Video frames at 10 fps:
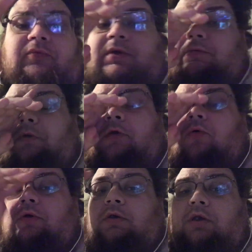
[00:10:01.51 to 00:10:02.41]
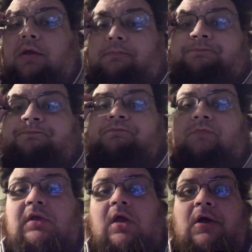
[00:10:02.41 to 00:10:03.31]
We recorded it.
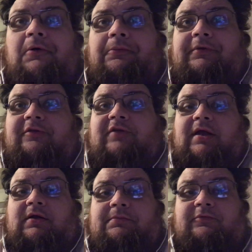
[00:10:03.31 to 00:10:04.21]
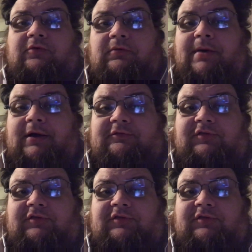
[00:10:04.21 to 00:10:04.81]
We stayed up until about